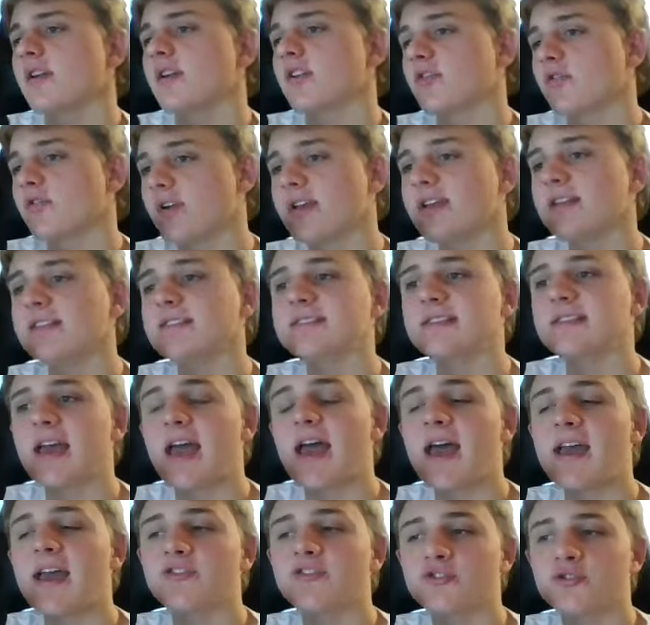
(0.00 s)
Creighton's
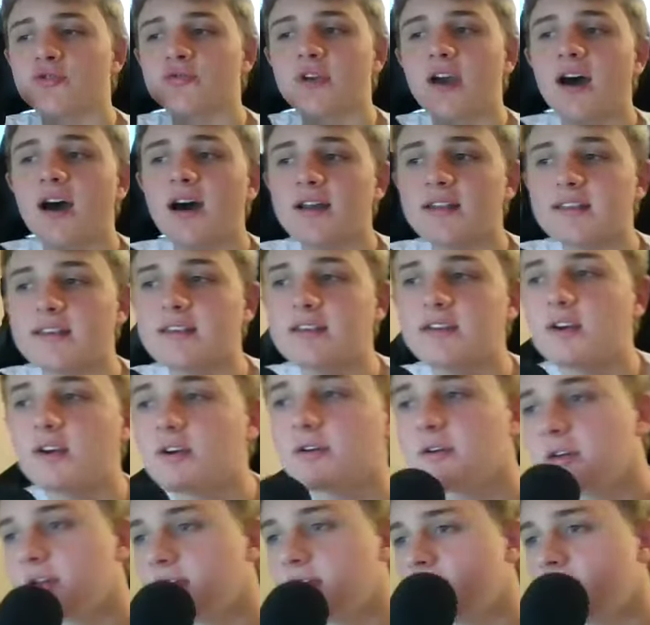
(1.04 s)
at UConn
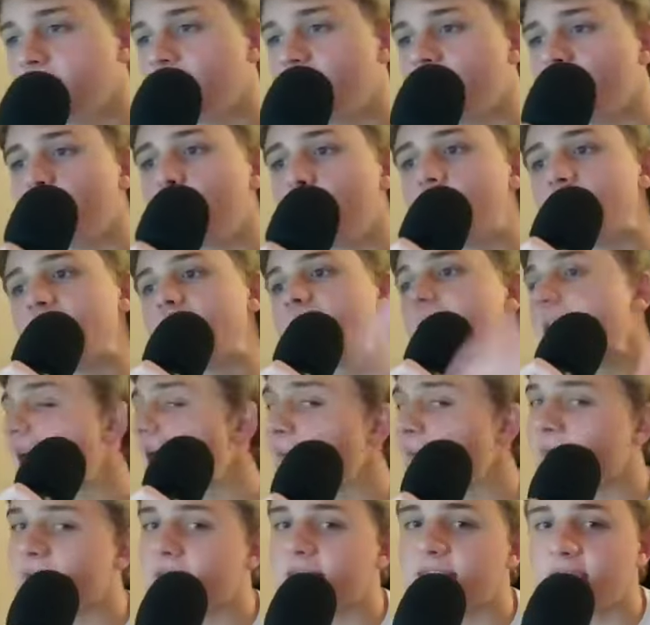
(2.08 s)
here. A big
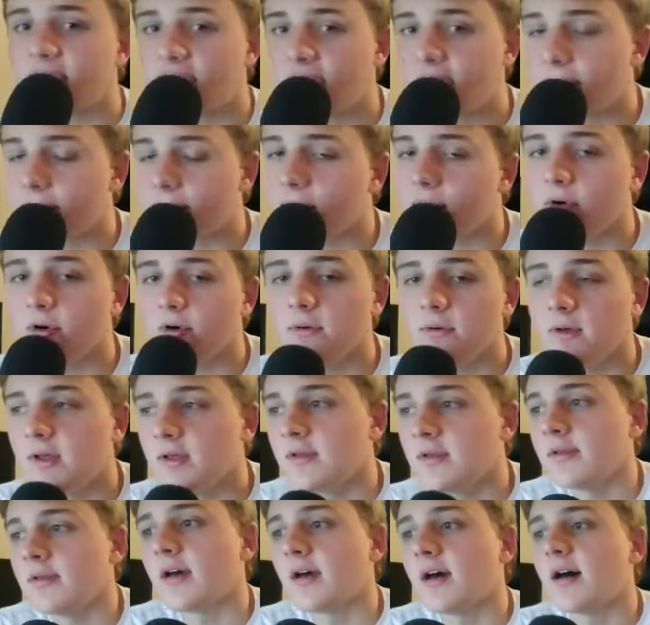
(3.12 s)
game in Gampel.
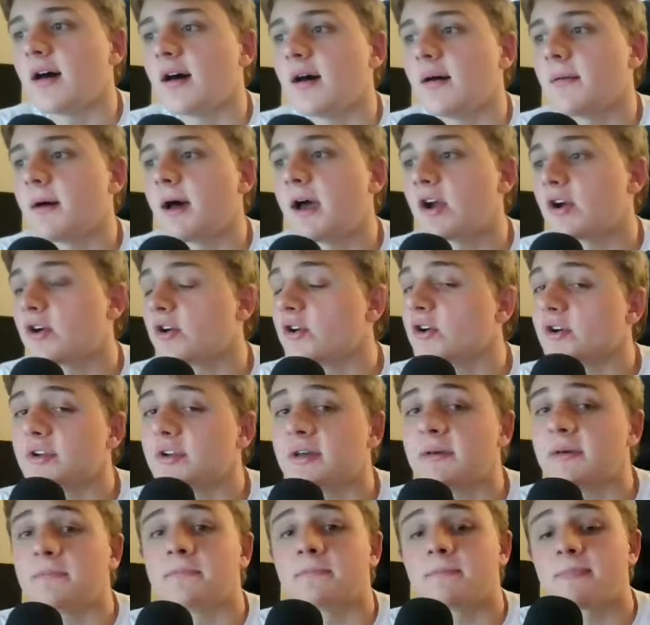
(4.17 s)
Um, I
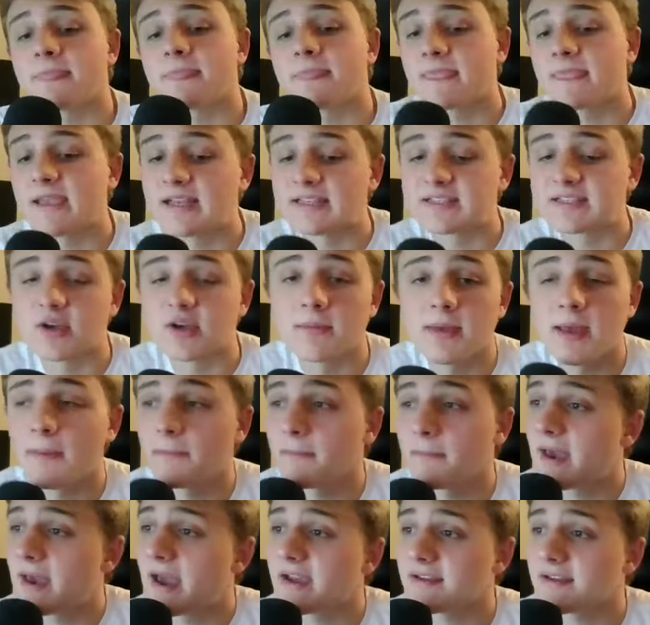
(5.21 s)
heard it's going to be a
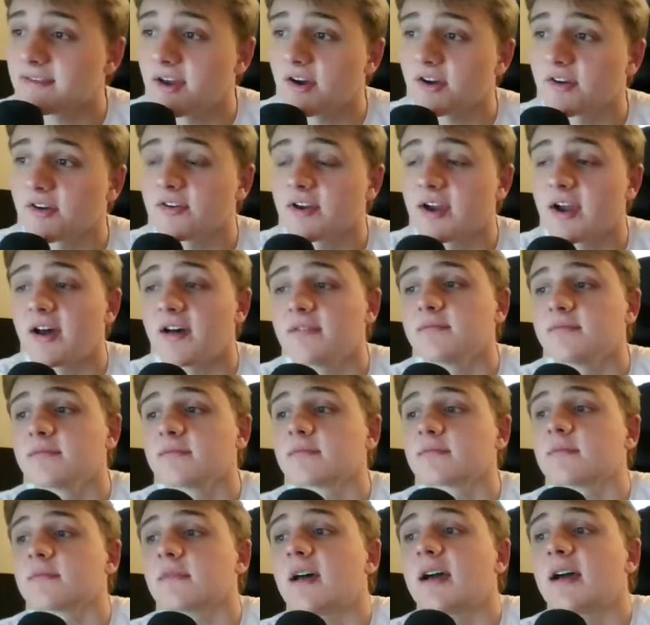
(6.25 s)
packed out crowd
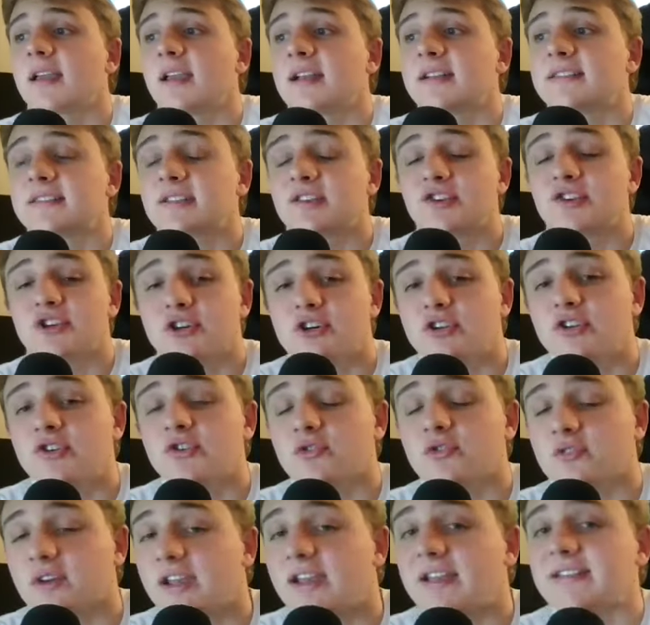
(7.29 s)
against a good
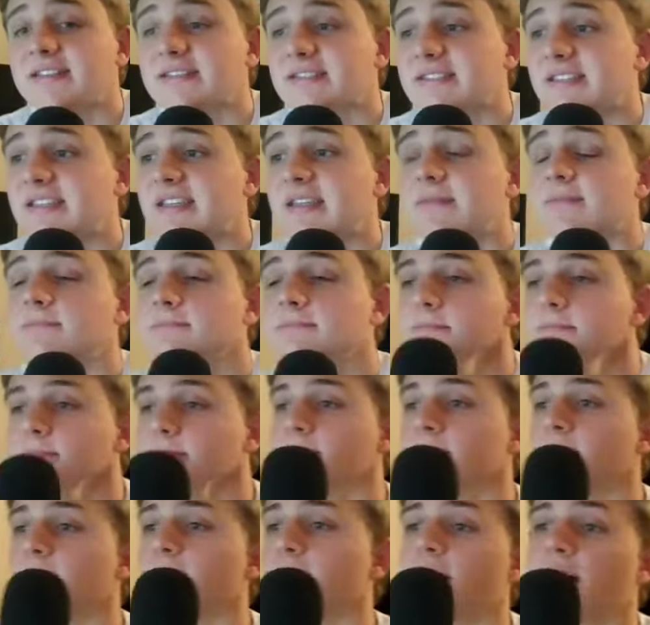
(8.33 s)
Creighton team.
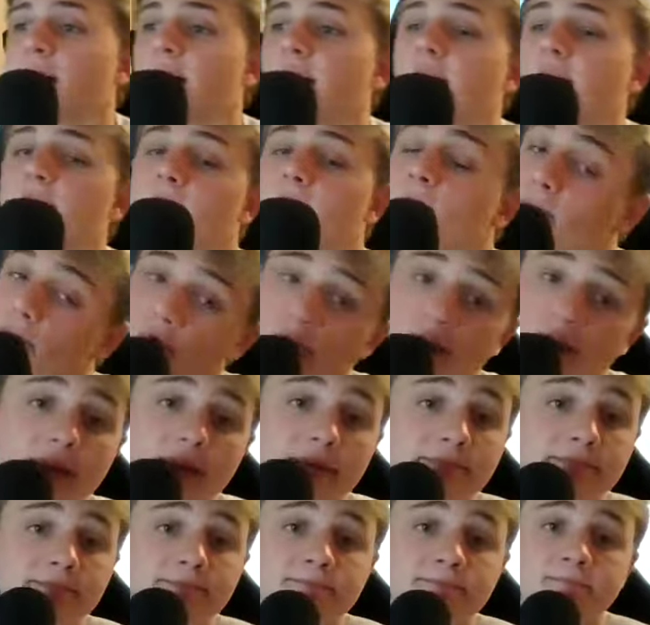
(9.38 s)
Uh,
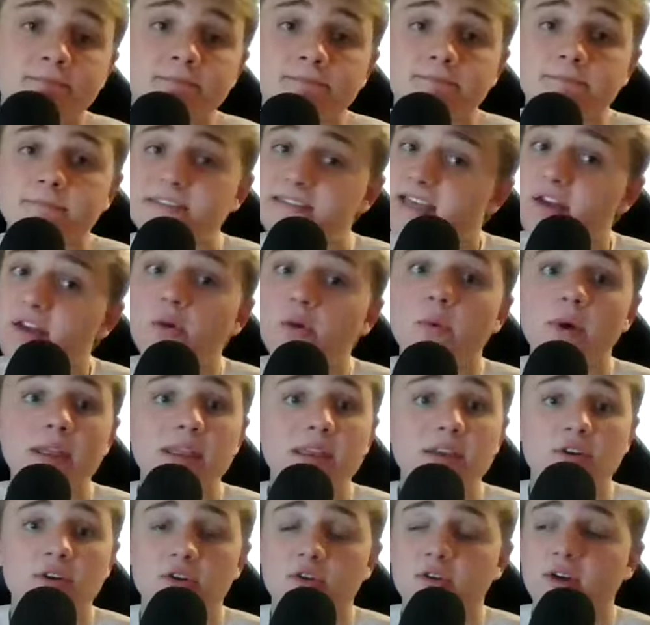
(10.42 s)
Creighton, let's get a
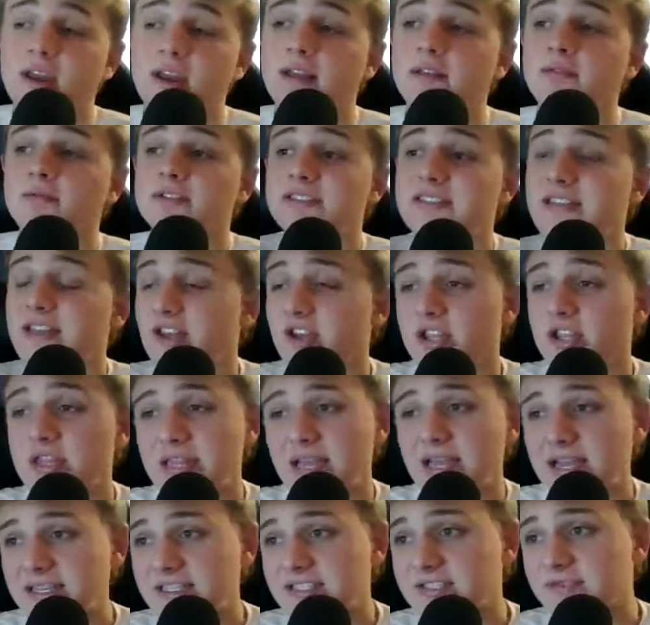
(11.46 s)
win here, Creighton. Let's get a
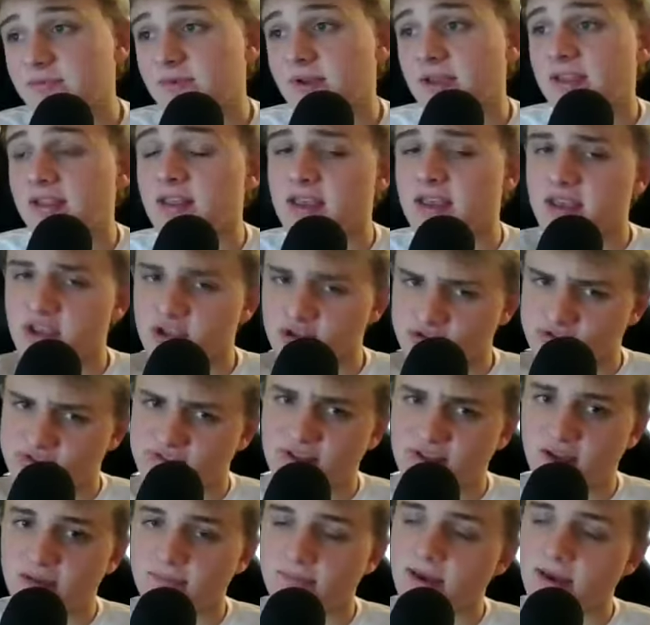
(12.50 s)
nice win. You
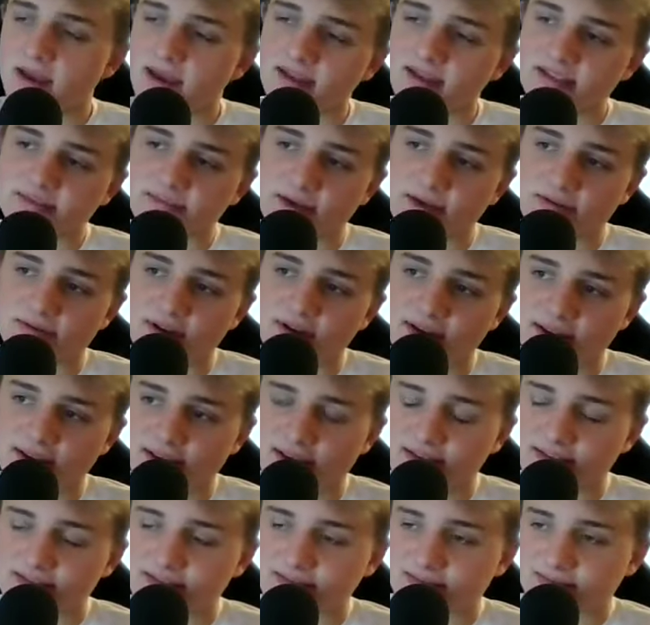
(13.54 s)
snuck back into my
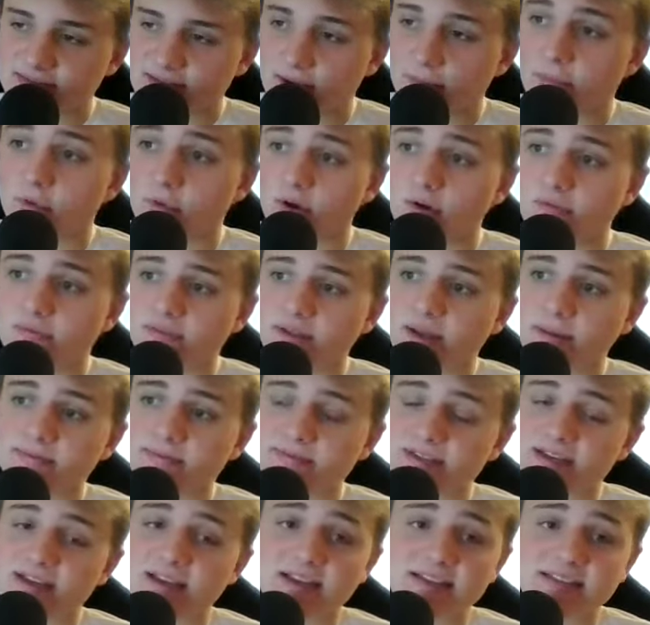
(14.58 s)
rankings. Now pull off an
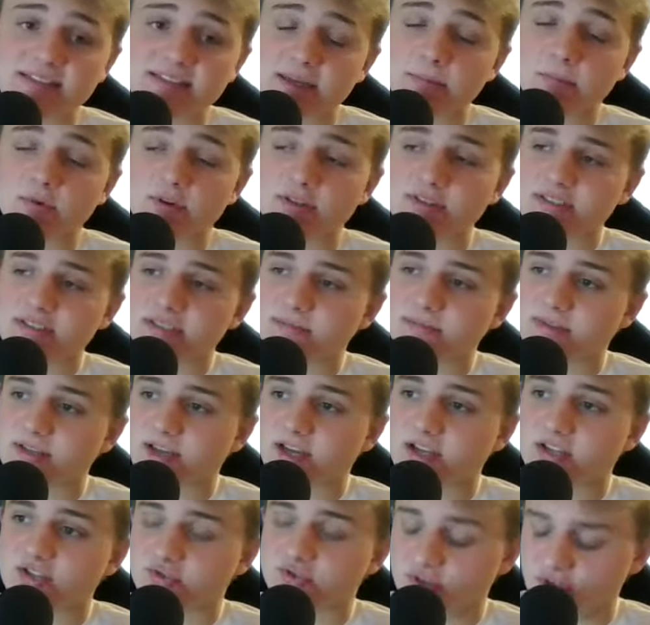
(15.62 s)
upset against number one team in the
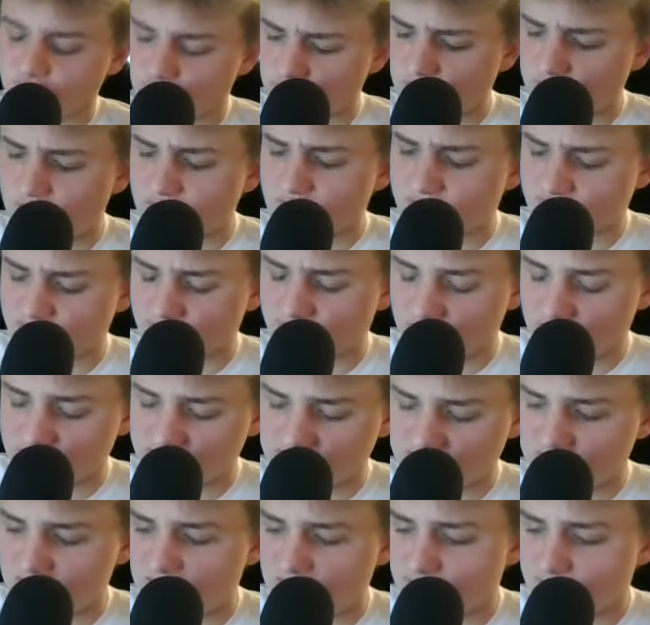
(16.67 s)
country. UConn's
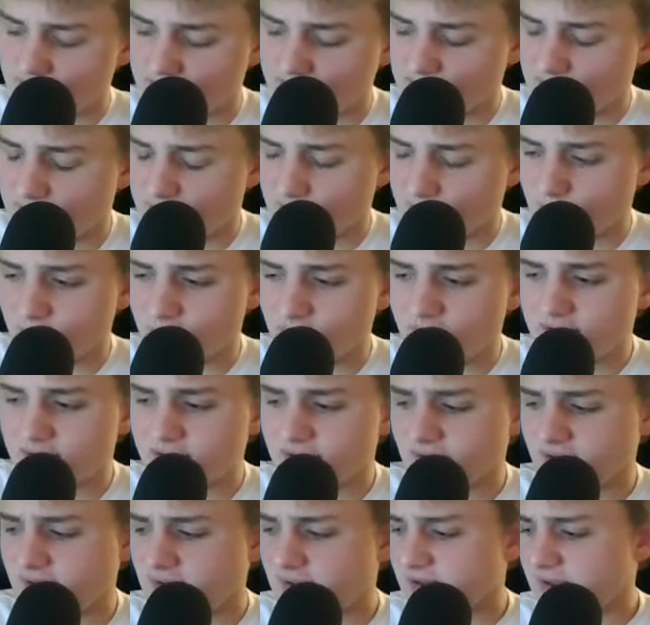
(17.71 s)
first time being number one